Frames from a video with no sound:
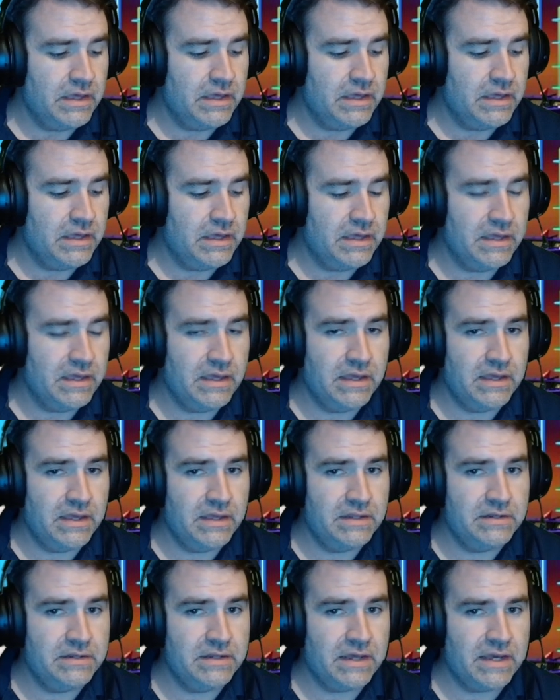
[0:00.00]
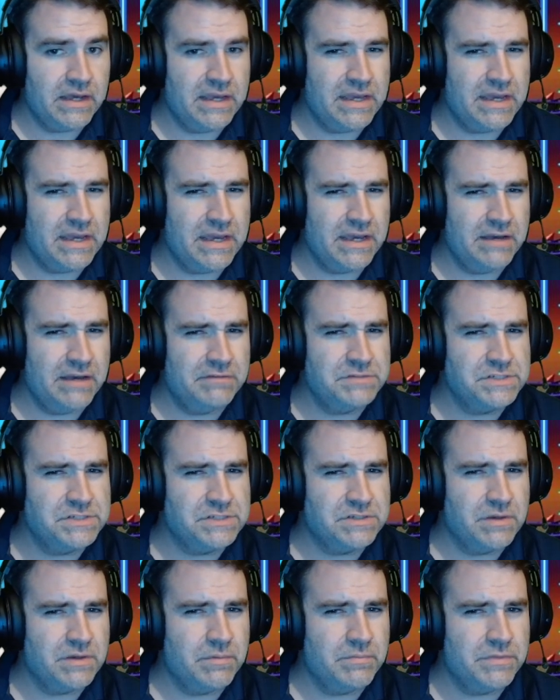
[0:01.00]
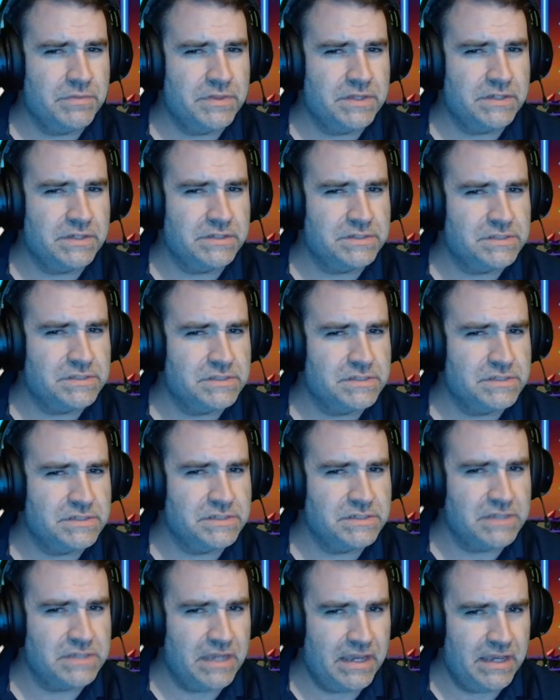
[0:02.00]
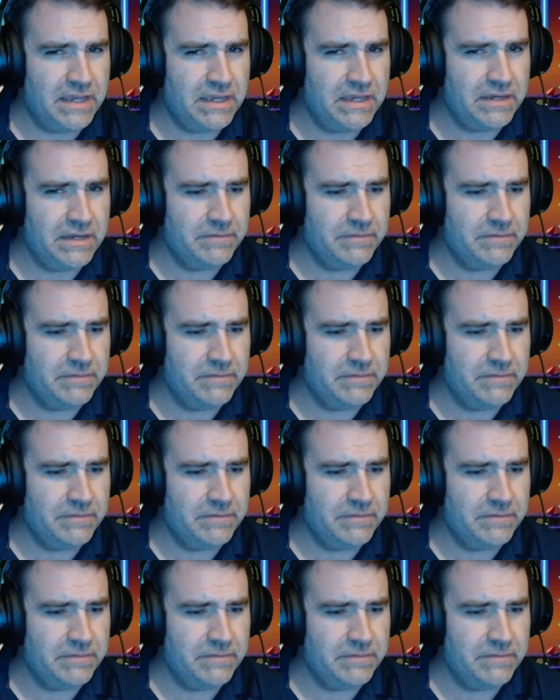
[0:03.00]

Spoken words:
And I have some things to say.